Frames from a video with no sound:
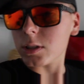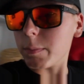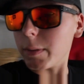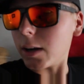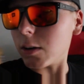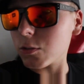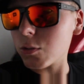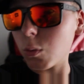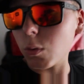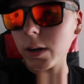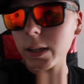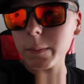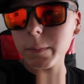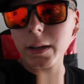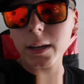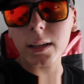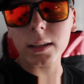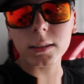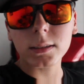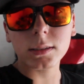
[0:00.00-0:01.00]
about 20
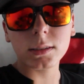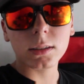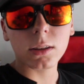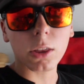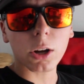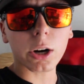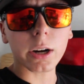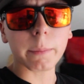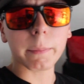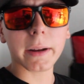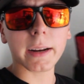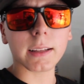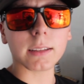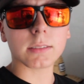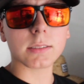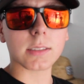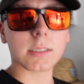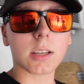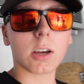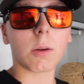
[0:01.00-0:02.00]
minutes, 30
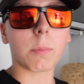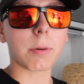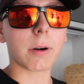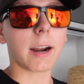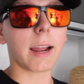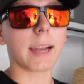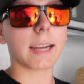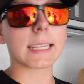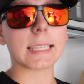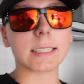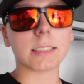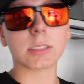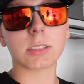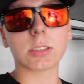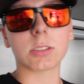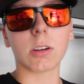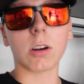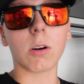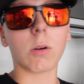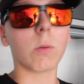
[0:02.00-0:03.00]
minutes until practice,
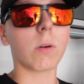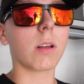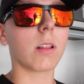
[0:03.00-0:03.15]
so